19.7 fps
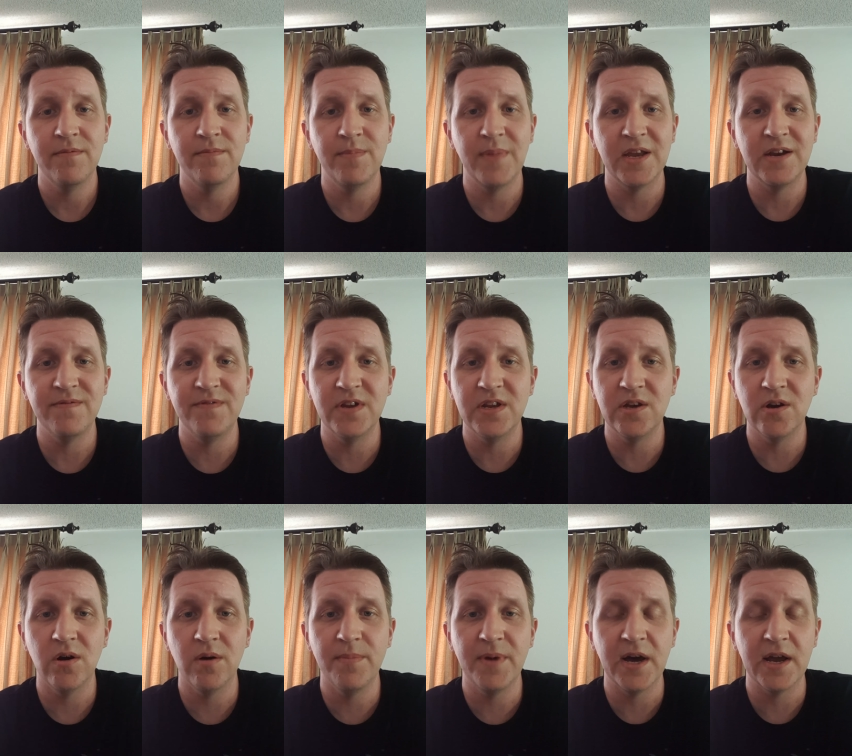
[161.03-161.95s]
Made a
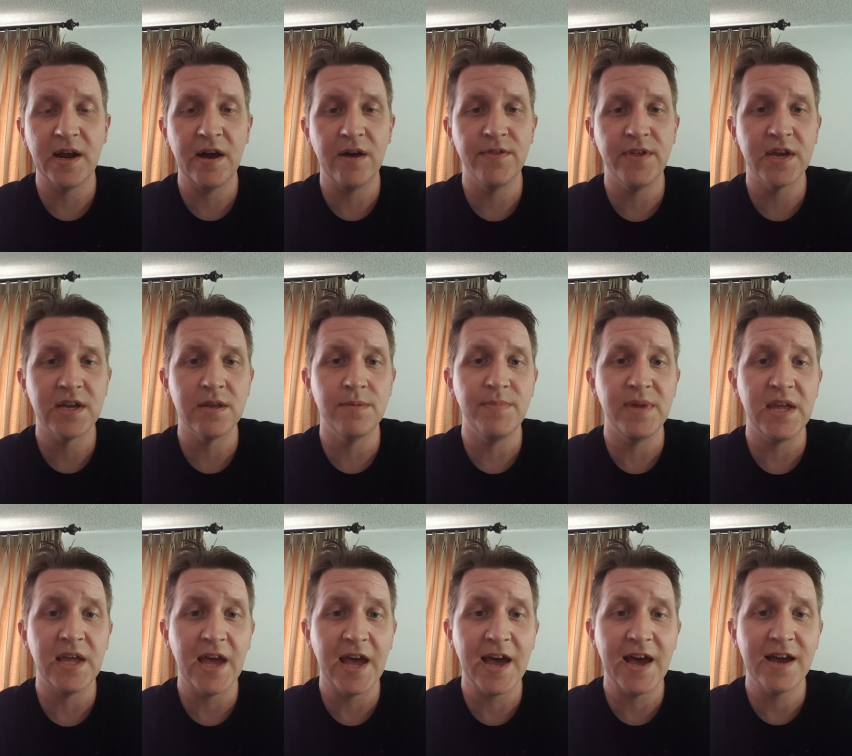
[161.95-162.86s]
video about how they can be
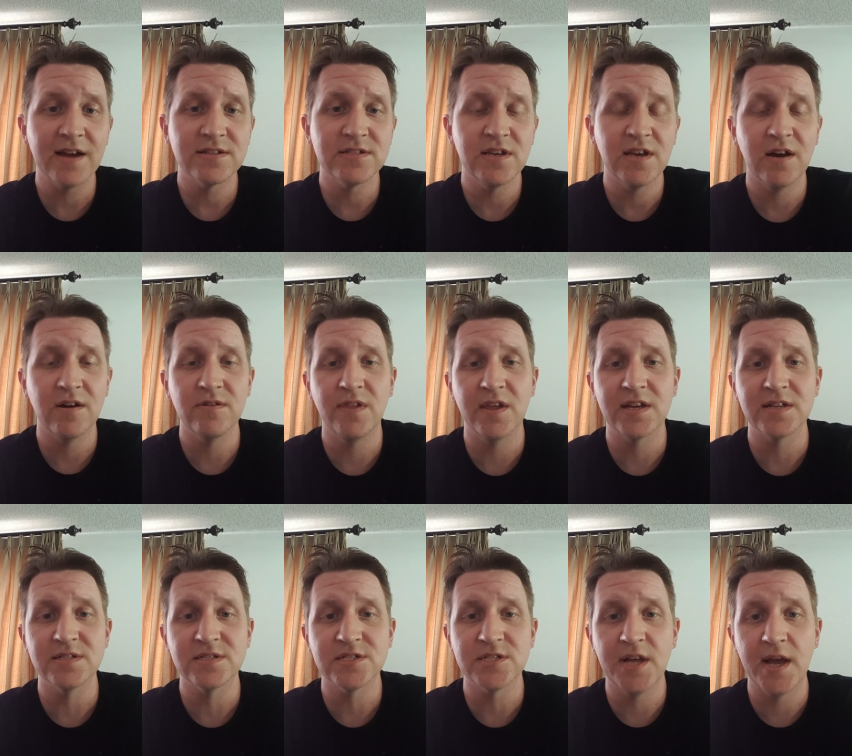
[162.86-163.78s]
hacked, how they
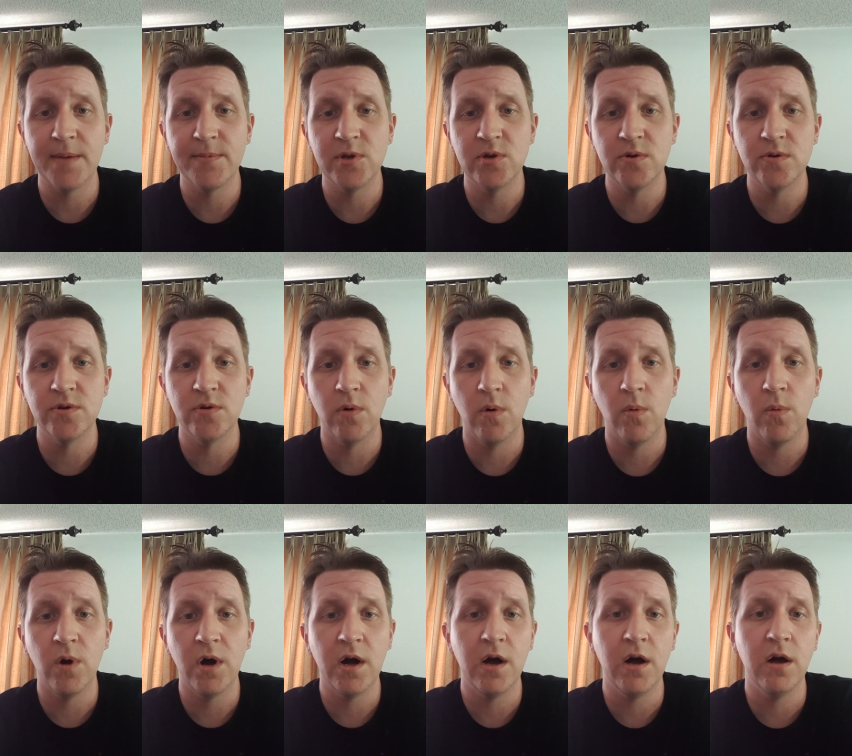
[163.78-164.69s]
can slam you into a
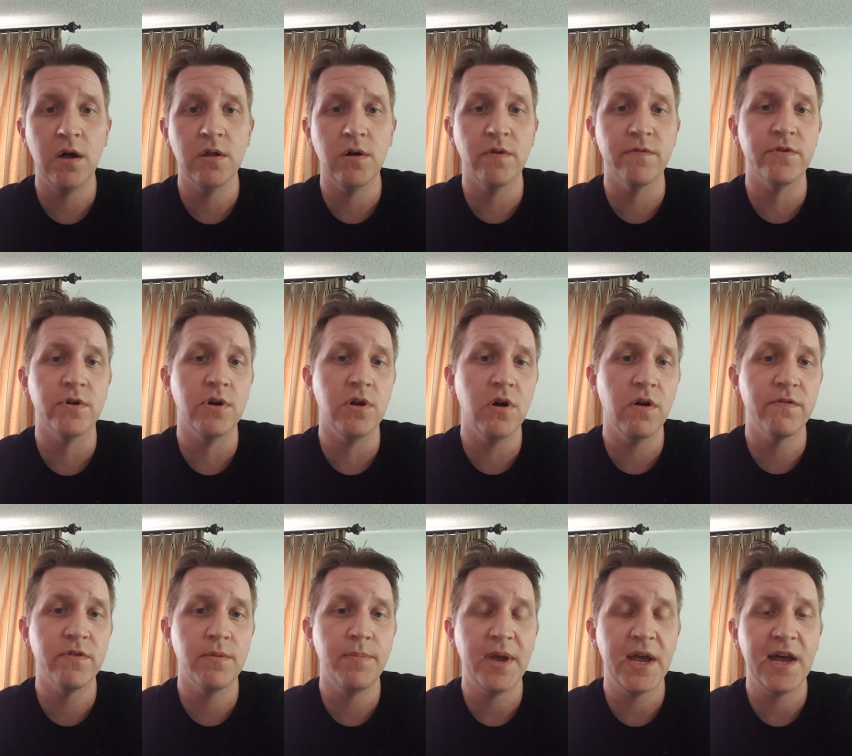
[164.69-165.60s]
wall over an
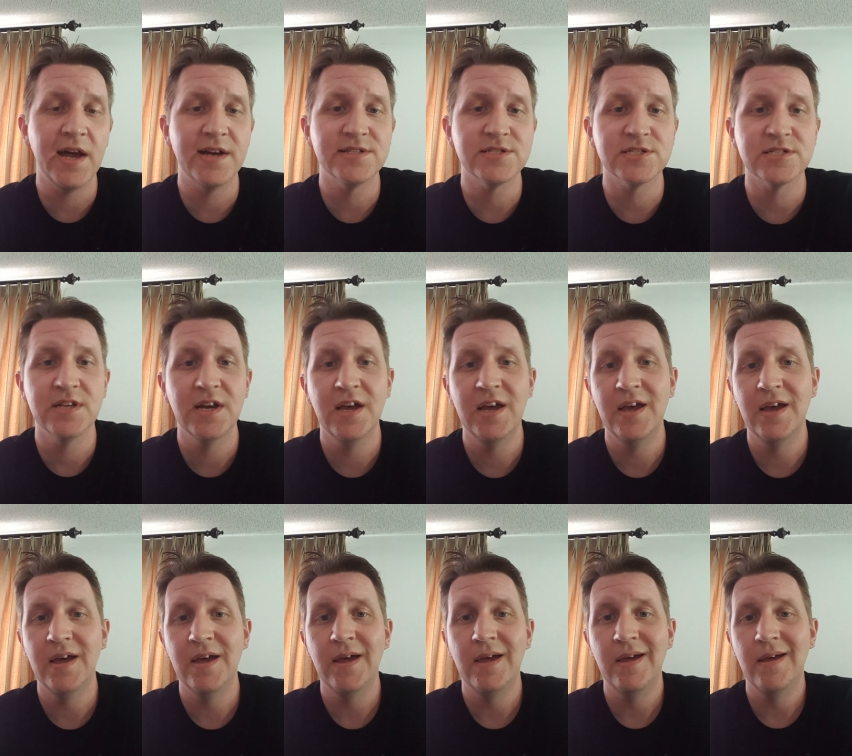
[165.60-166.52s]
overpass,
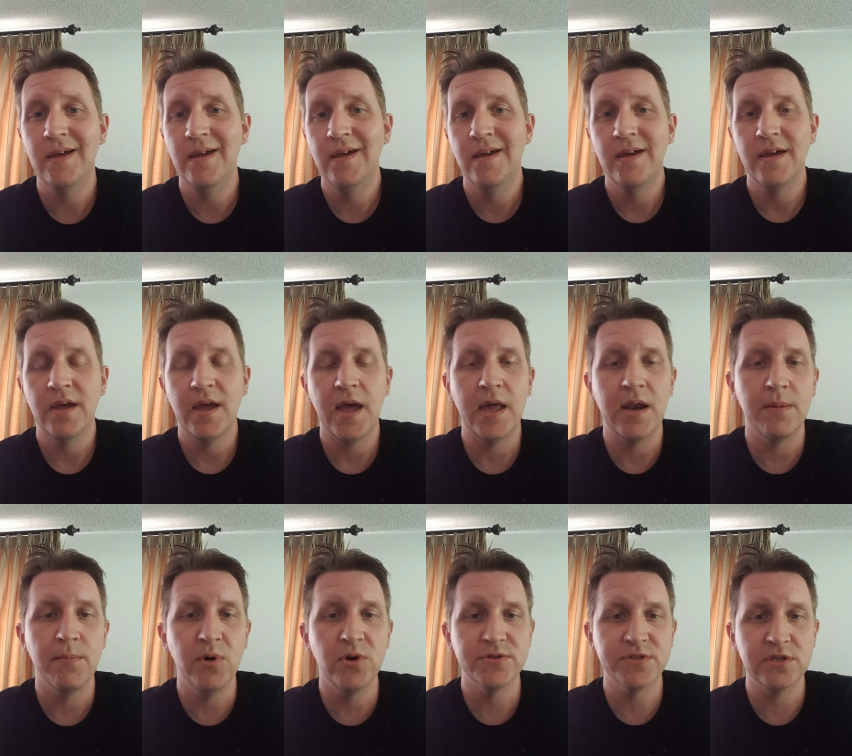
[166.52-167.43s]
and a
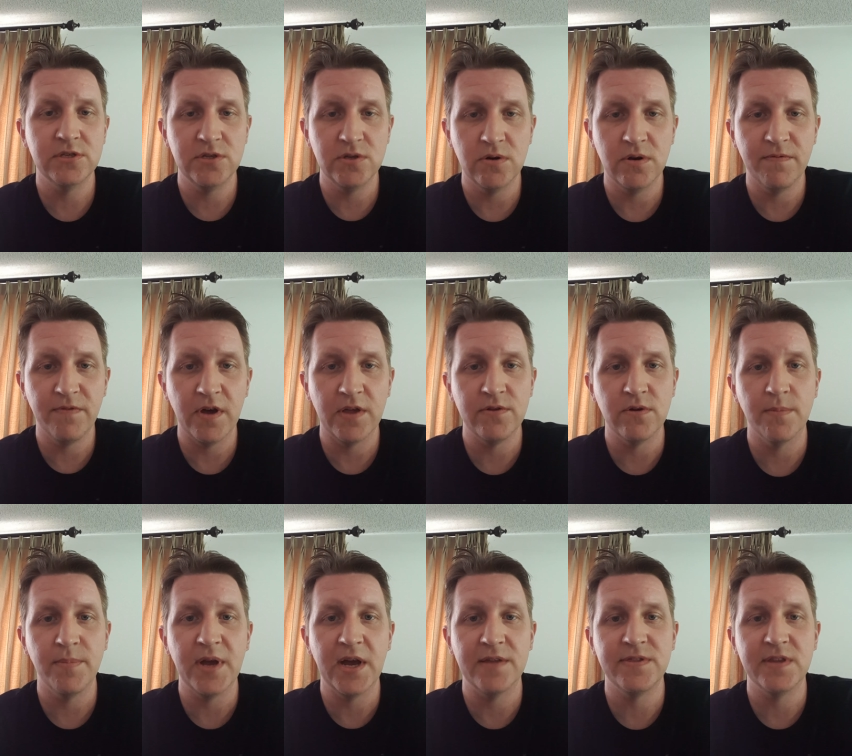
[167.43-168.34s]
multitude of other
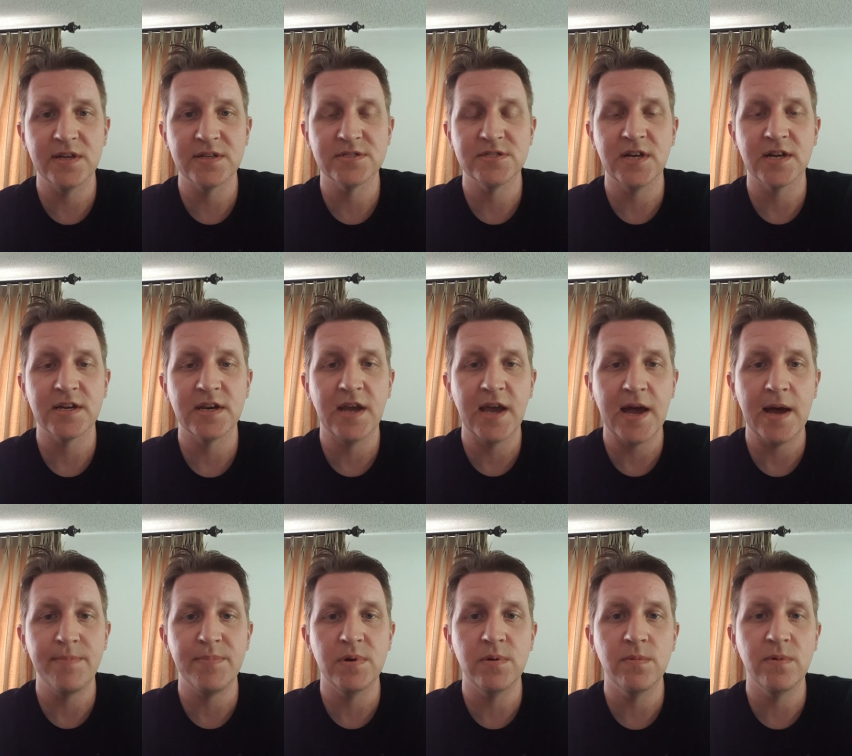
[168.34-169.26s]
bad things that could
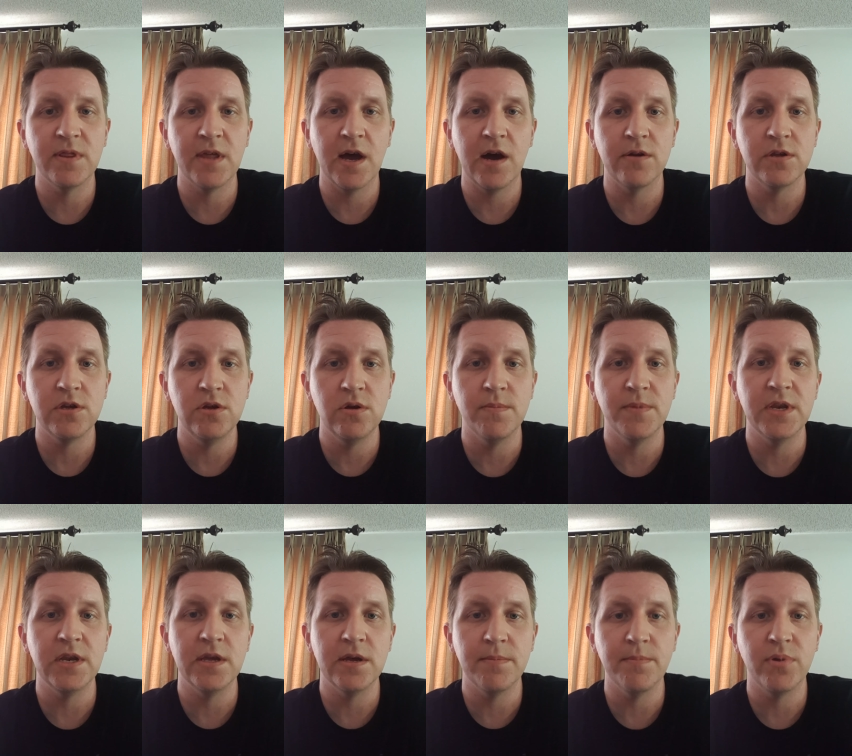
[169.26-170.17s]
happen without
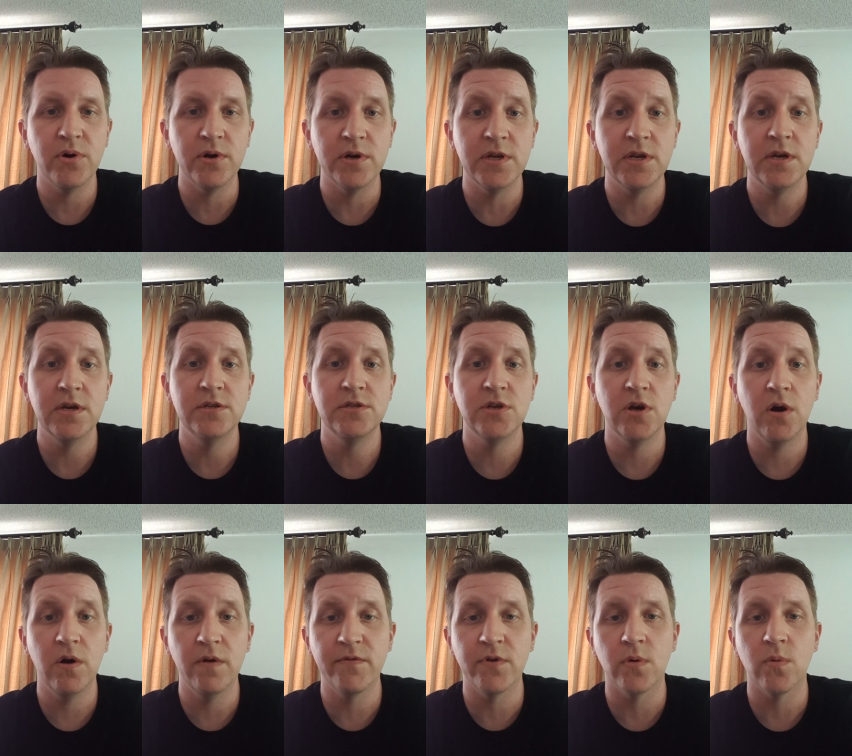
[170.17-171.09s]
human input to
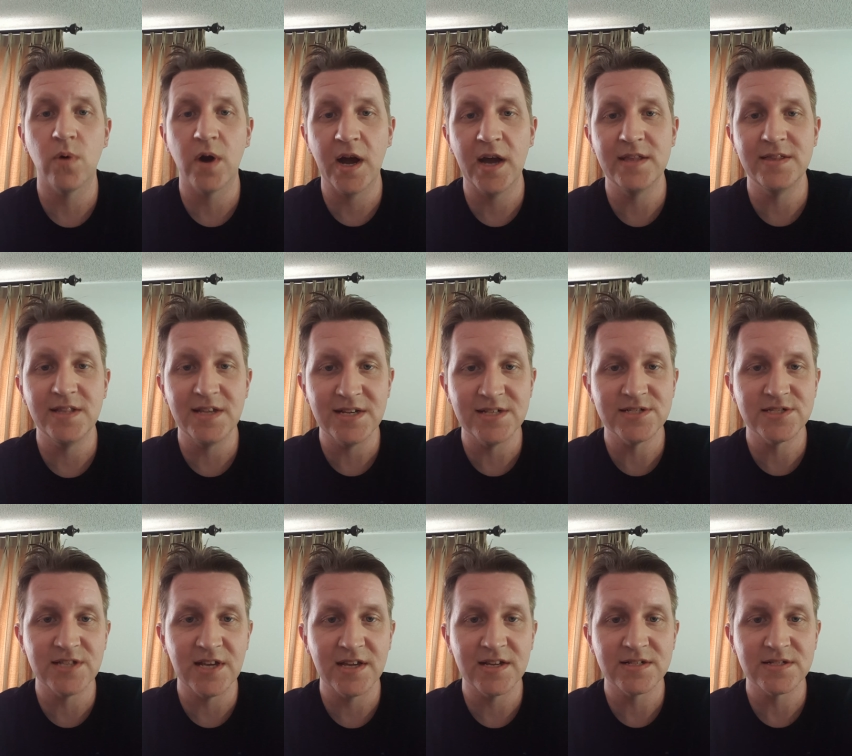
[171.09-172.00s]
override these
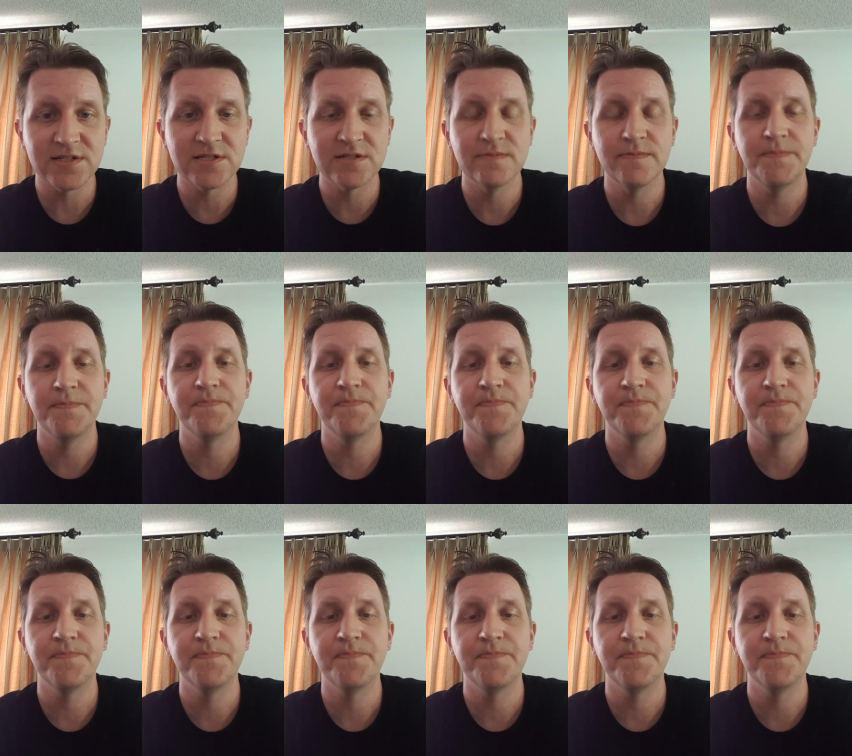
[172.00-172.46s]
things.